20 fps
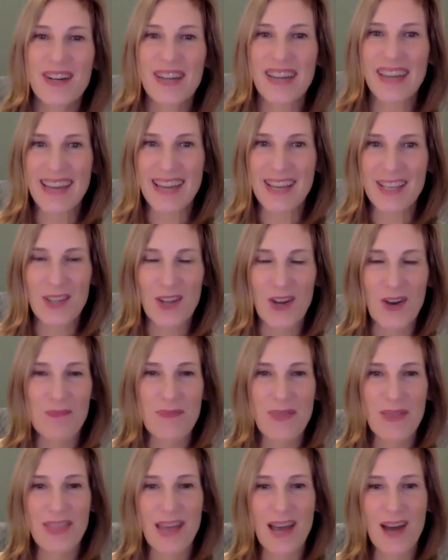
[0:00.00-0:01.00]
Okay, so I hope
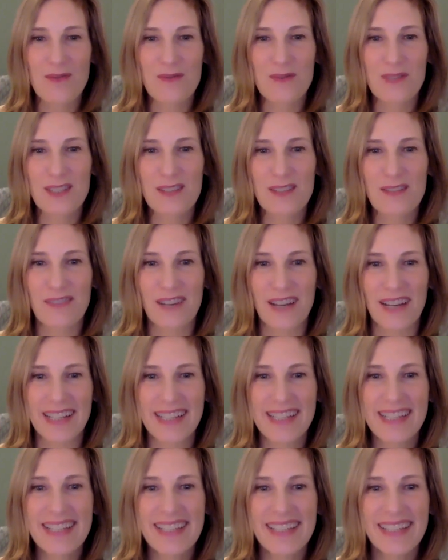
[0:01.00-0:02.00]
that that was fun.
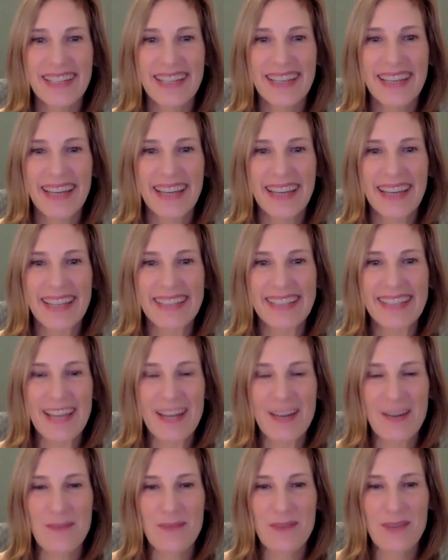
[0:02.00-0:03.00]
And
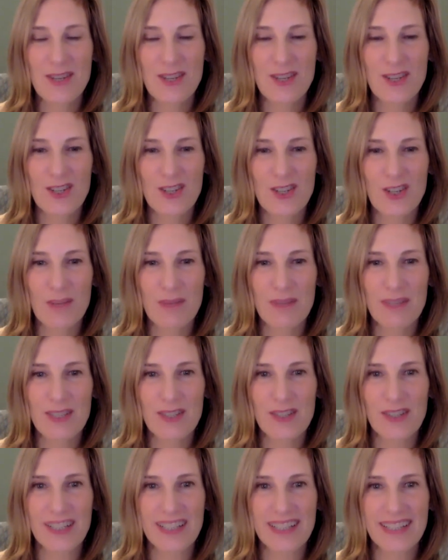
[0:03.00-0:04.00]
now I'm going to share my
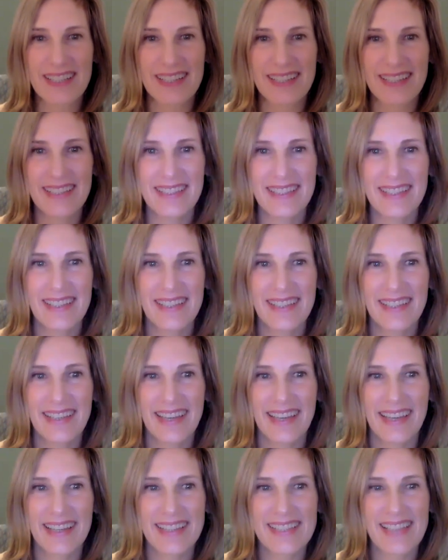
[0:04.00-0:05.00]
screen again
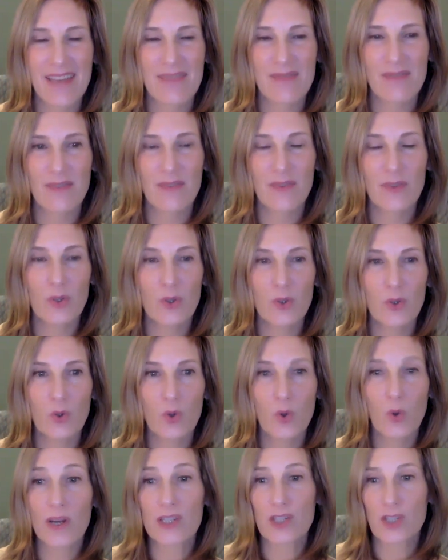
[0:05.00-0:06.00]
because I have a few
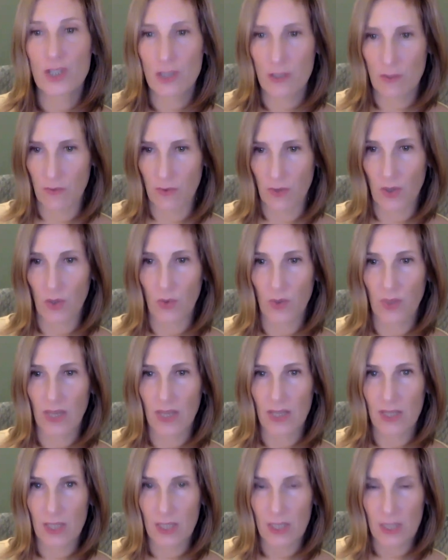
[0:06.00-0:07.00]
questions for you.
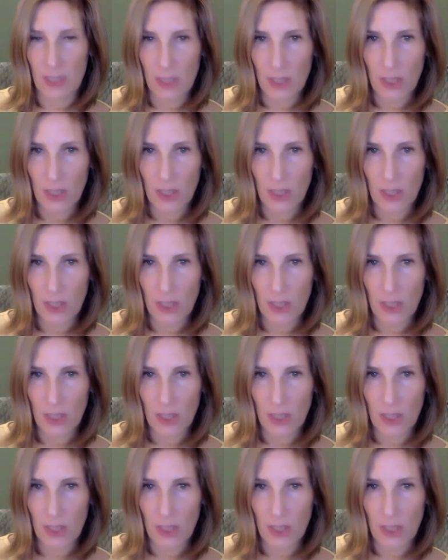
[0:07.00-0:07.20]
Again, it says